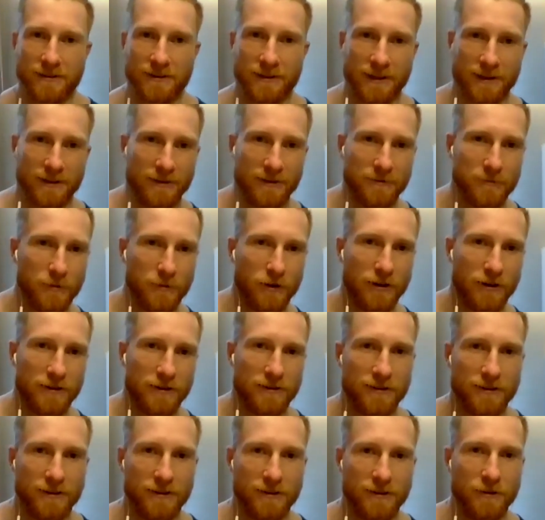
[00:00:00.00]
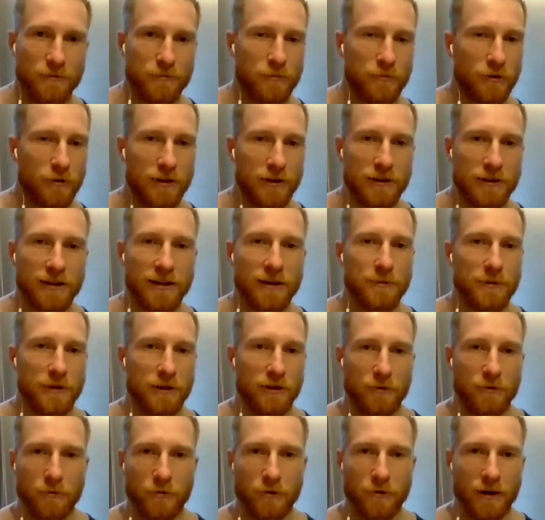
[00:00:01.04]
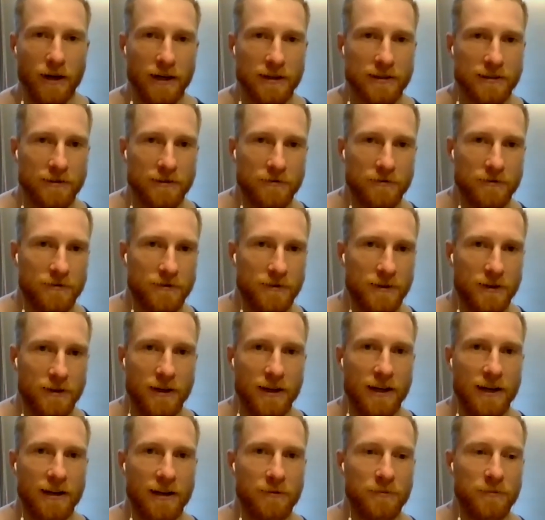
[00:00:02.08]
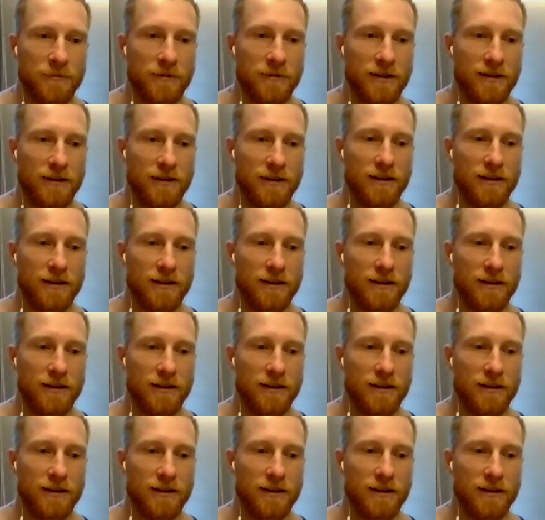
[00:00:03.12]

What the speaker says: Like you probably think I'm a lot more active than I am.